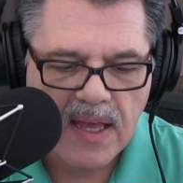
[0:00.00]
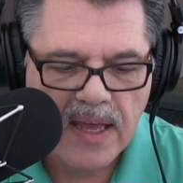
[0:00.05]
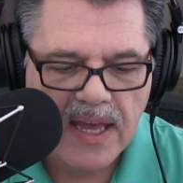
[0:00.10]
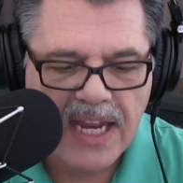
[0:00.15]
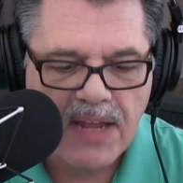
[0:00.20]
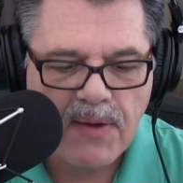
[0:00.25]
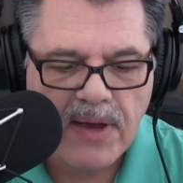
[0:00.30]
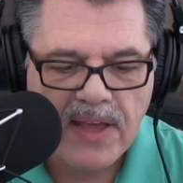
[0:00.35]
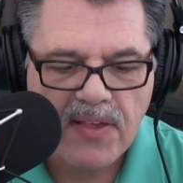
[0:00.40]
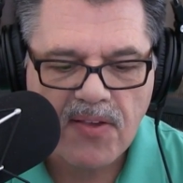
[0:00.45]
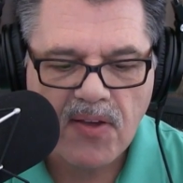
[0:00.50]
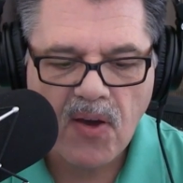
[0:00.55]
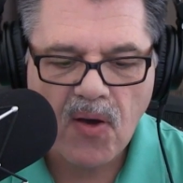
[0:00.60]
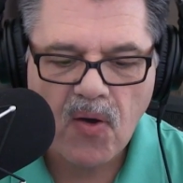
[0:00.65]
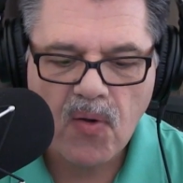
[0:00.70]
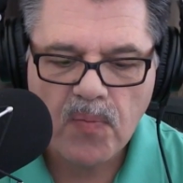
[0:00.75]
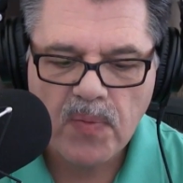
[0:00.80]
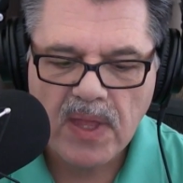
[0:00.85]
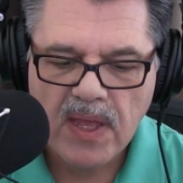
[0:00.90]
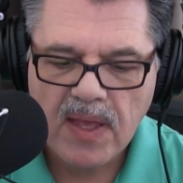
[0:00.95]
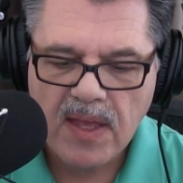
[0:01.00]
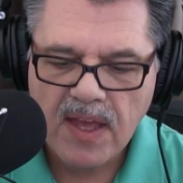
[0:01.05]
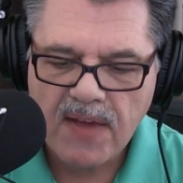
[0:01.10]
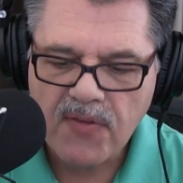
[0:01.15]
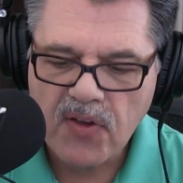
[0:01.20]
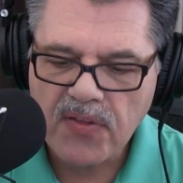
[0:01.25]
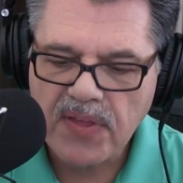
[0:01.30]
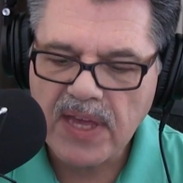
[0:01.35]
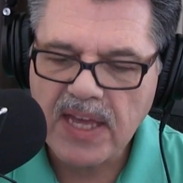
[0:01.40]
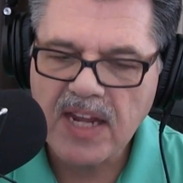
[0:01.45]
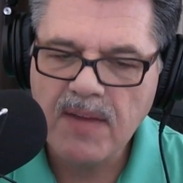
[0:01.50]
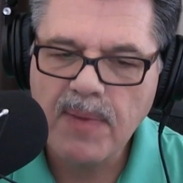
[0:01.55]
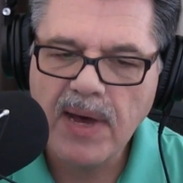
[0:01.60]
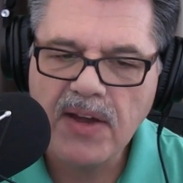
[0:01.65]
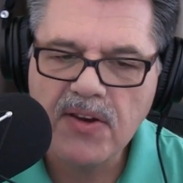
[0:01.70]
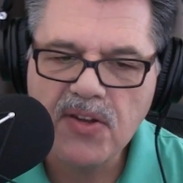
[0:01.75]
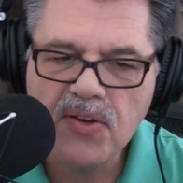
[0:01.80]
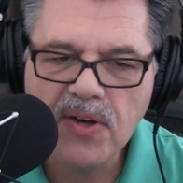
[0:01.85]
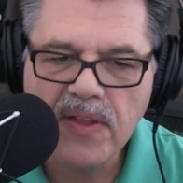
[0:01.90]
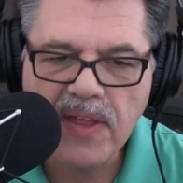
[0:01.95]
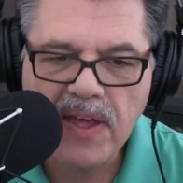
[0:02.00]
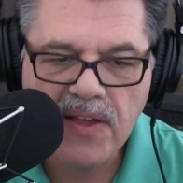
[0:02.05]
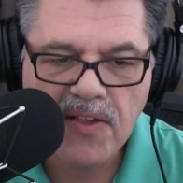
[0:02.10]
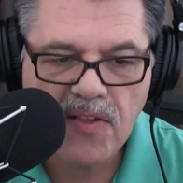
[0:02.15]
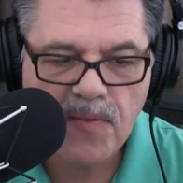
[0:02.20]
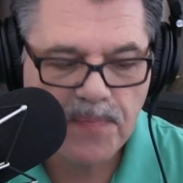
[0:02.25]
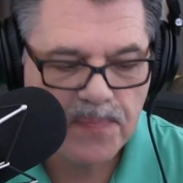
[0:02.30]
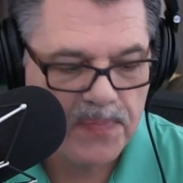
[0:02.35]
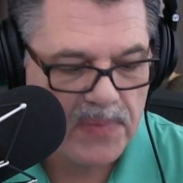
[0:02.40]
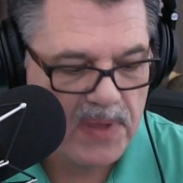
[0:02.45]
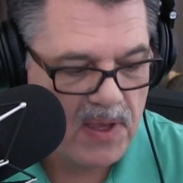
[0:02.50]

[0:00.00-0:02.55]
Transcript: Anyway, so if you're thinking about doing this,